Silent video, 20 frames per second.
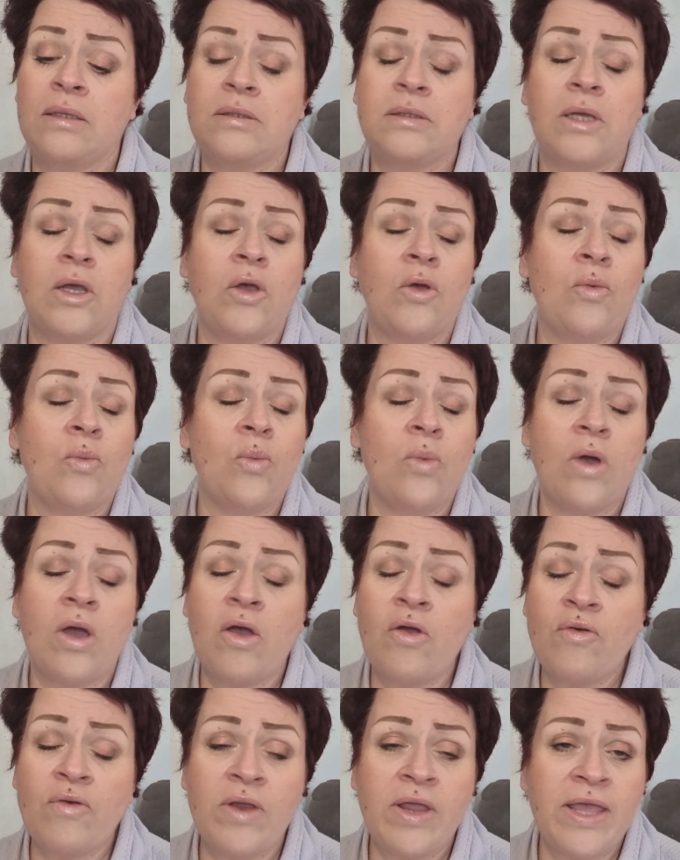don't
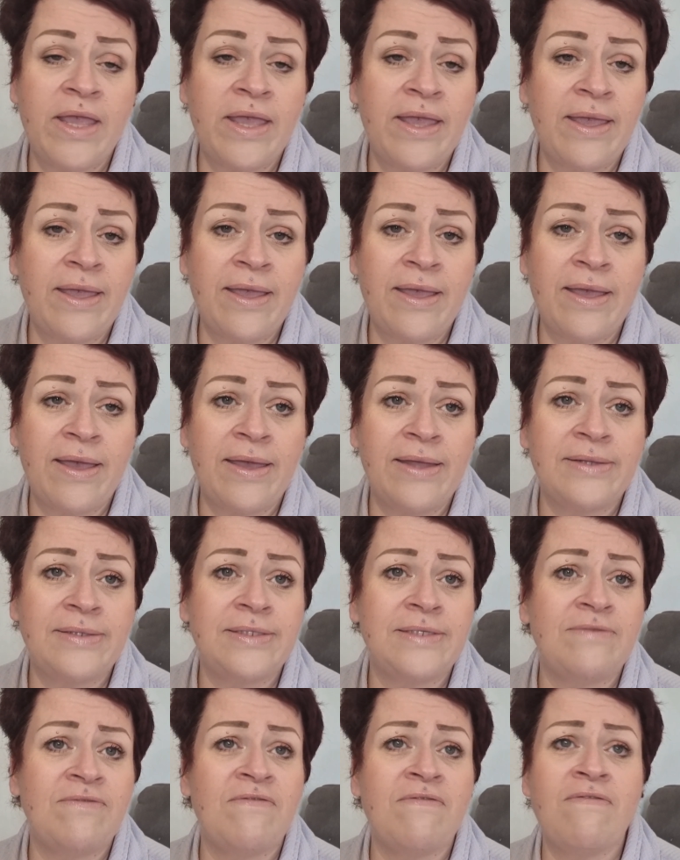worry,
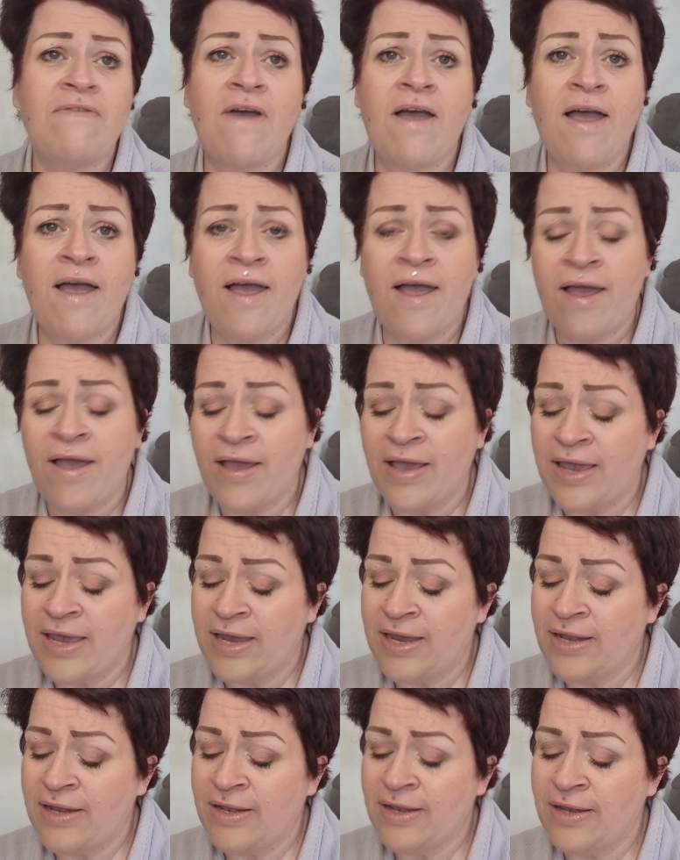it's
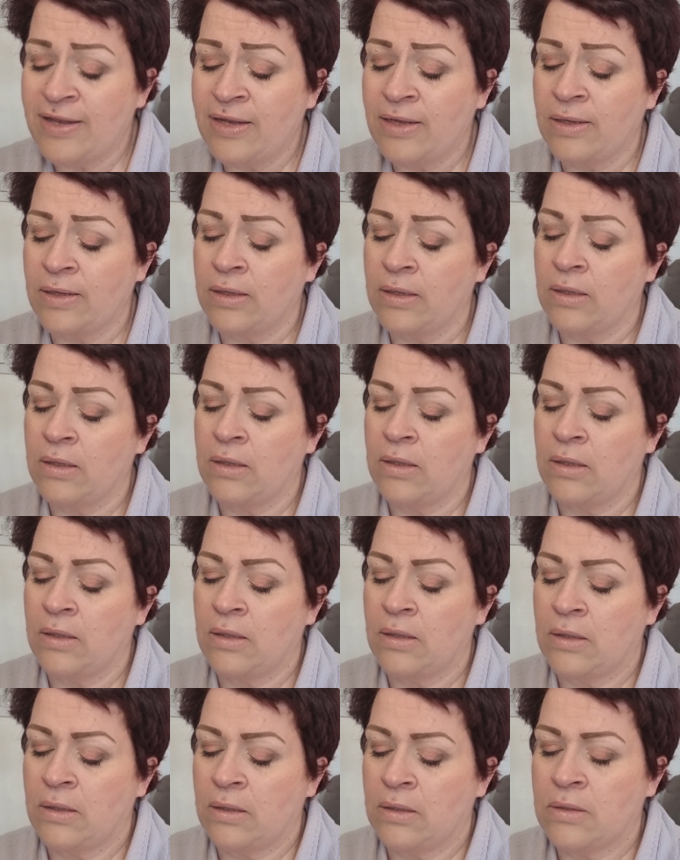fine.
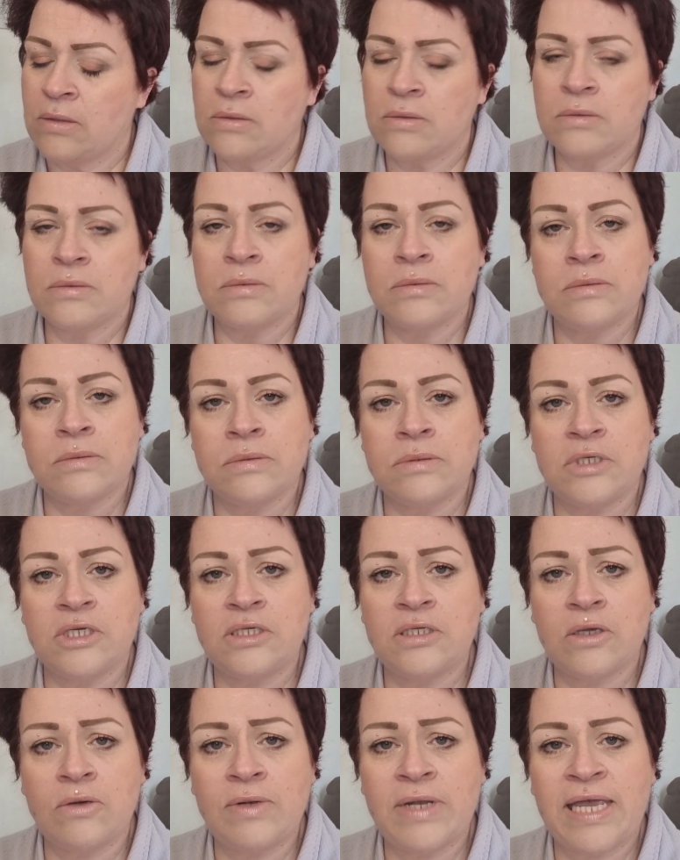He's
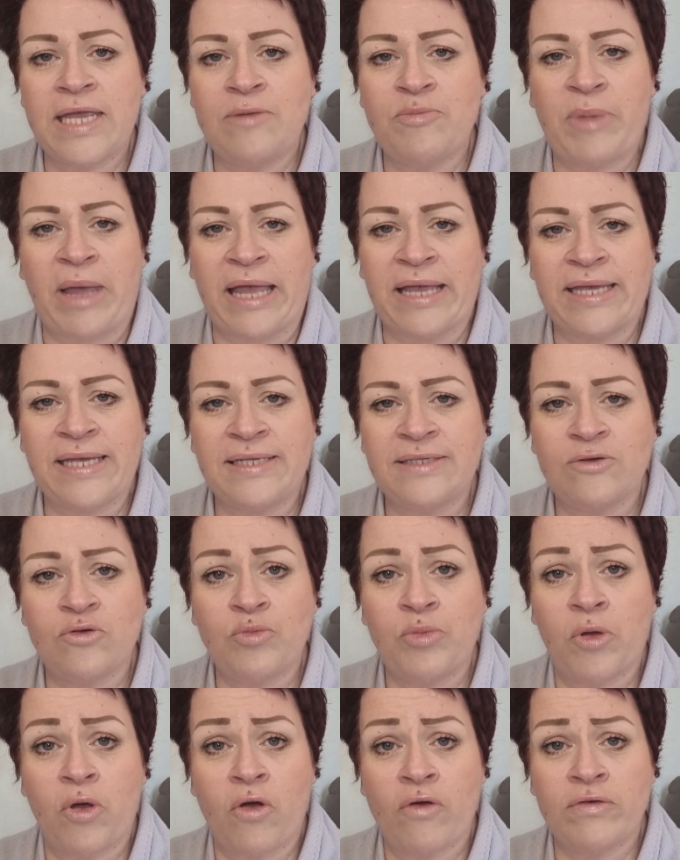so laid back, he's all
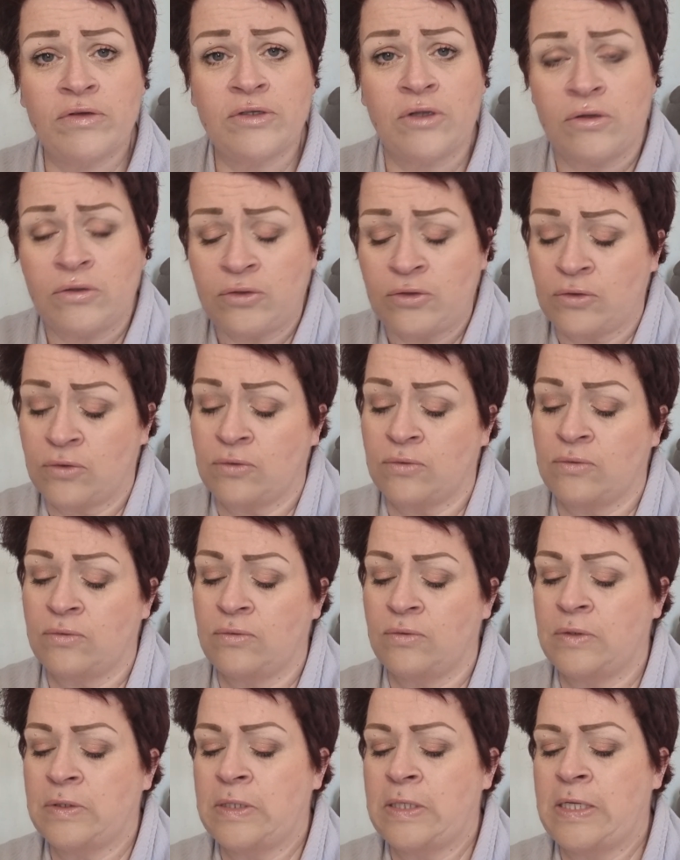but horizontal.
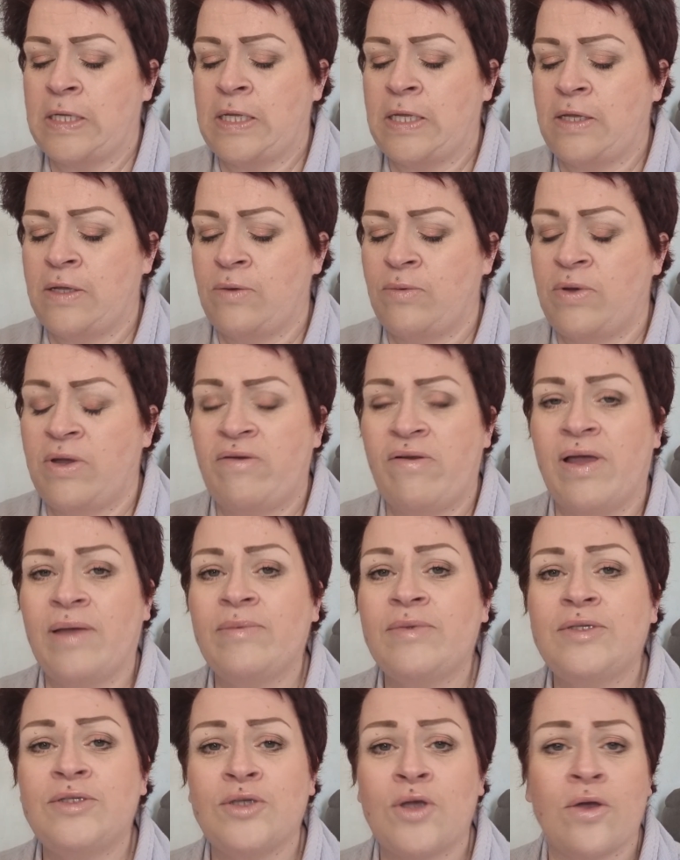Where I'm
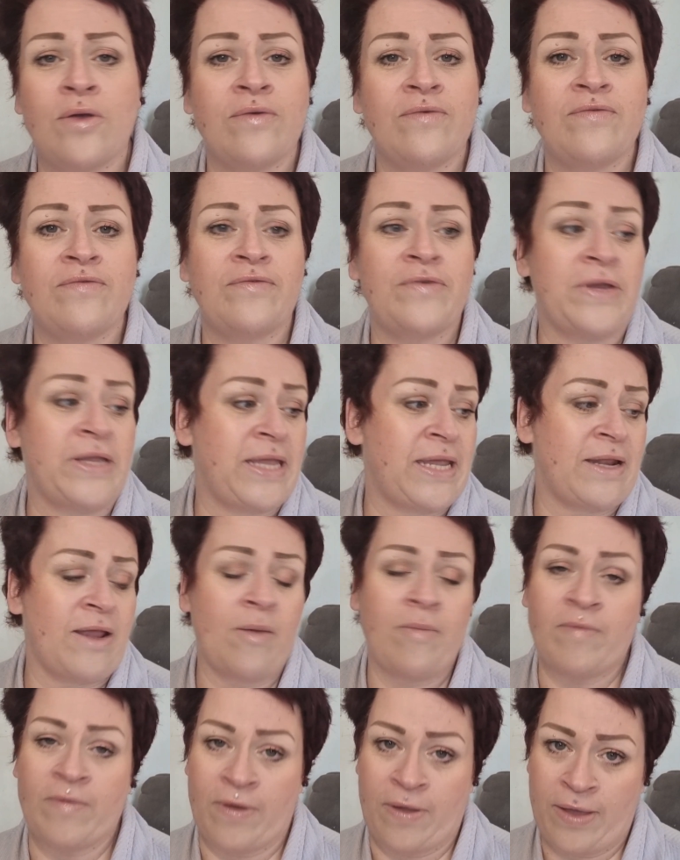so frigging
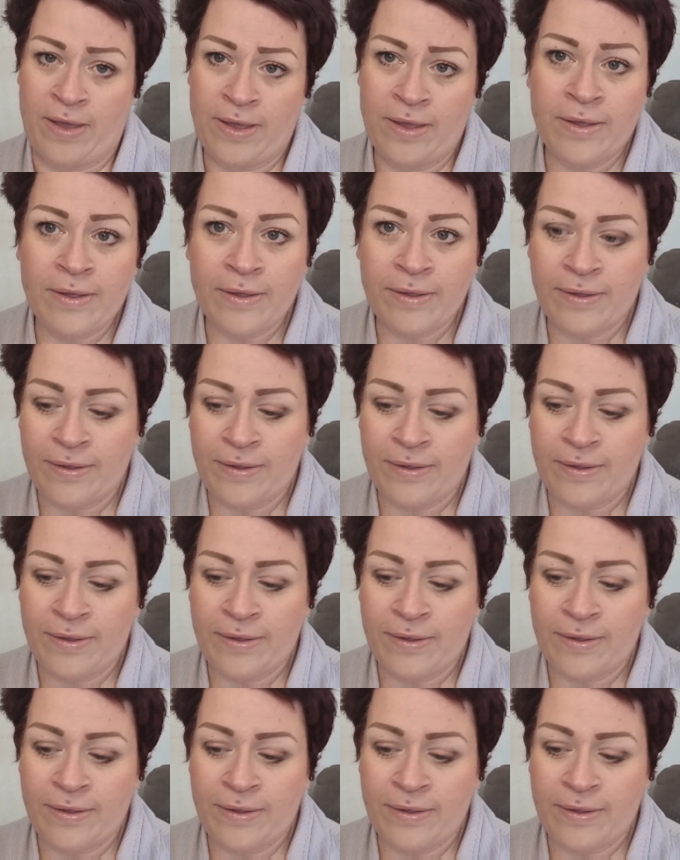upright.